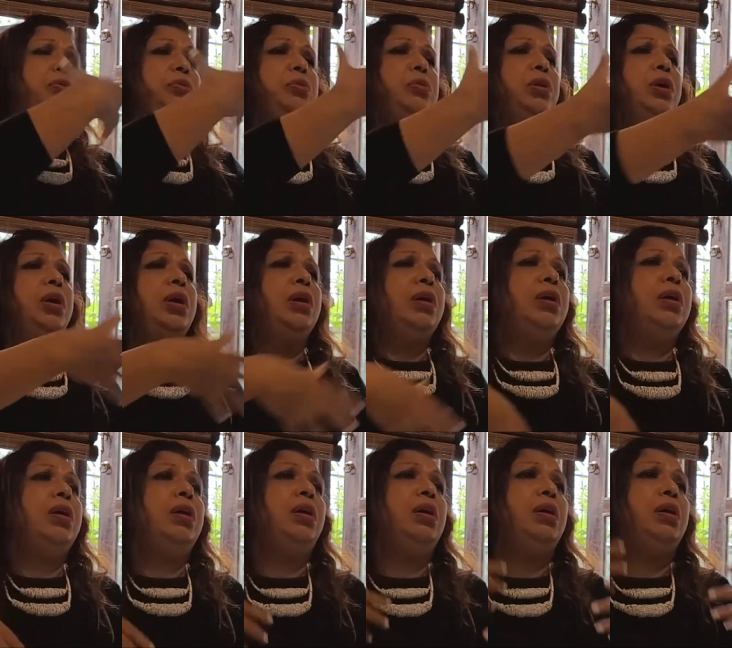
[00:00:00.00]
to
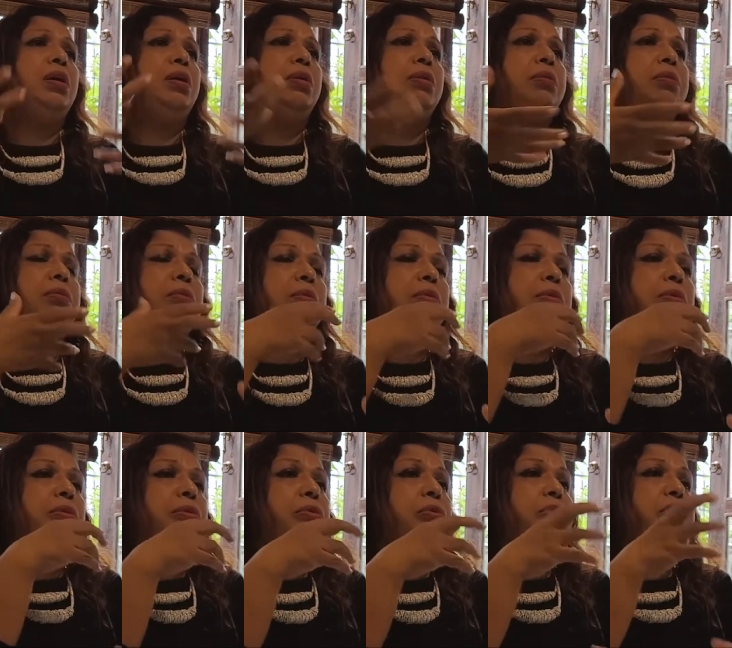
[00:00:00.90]
uh,
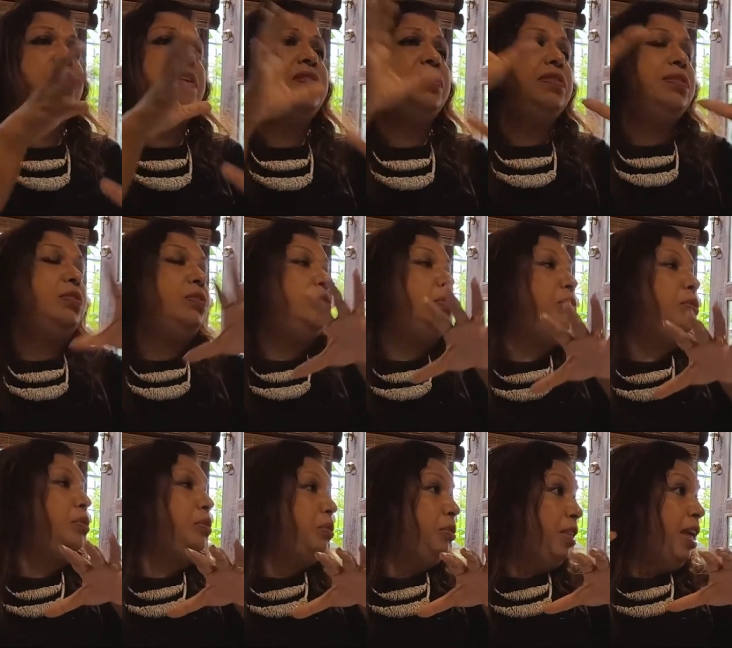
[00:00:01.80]
do this,
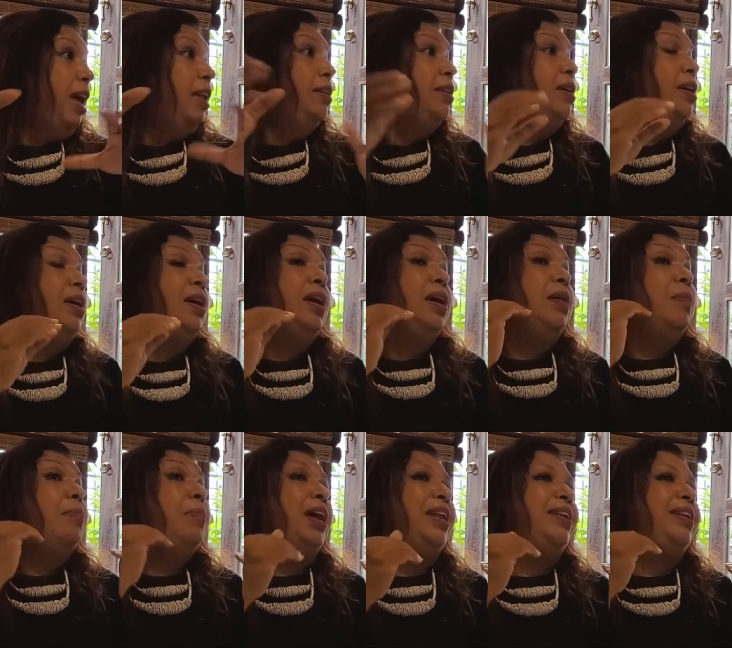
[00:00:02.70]
do that.
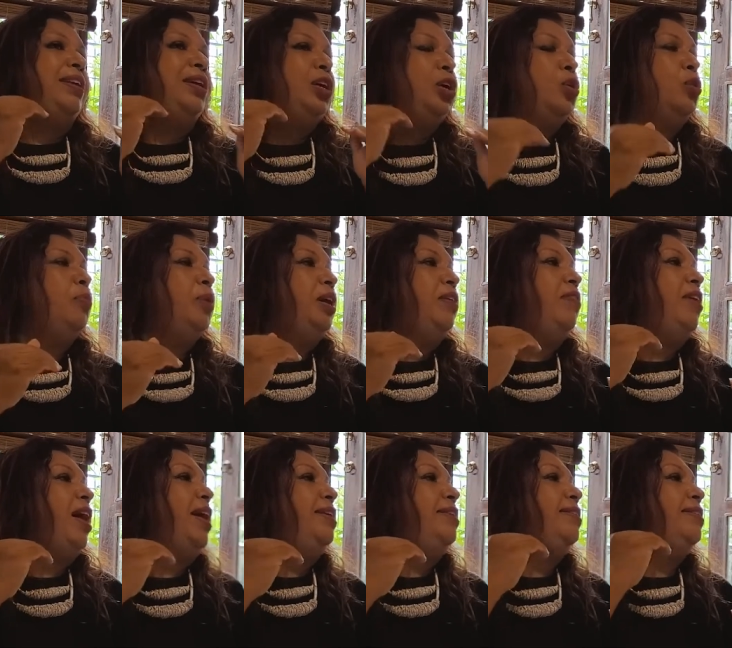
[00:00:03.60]
But human
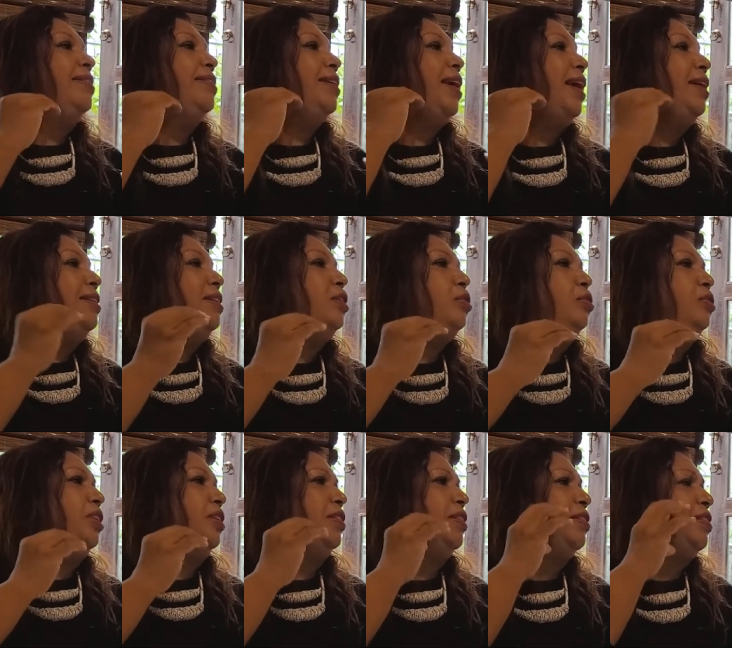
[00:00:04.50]
rights and
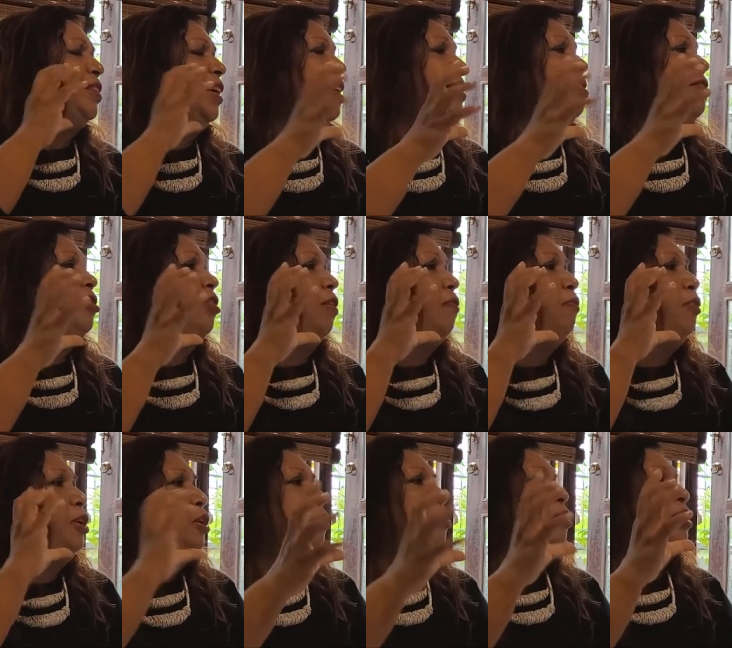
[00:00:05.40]
duty, the sense of
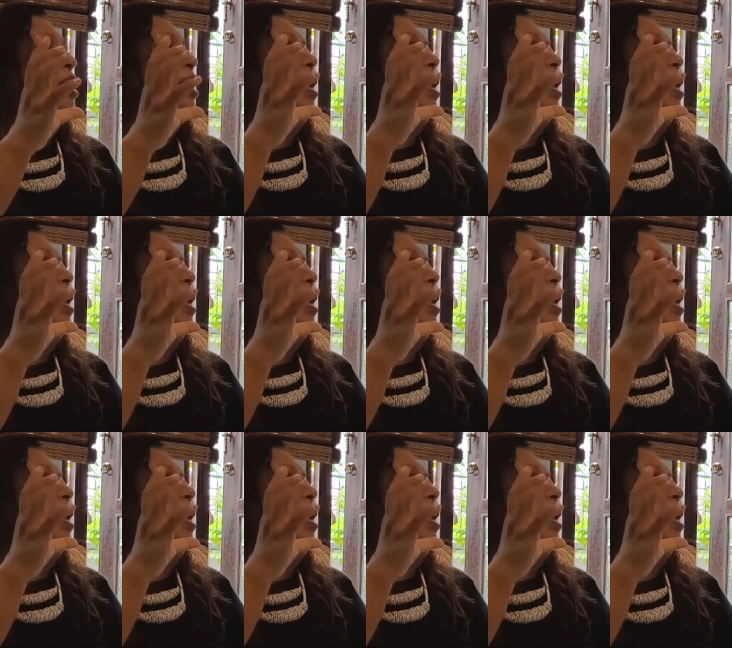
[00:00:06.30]
duty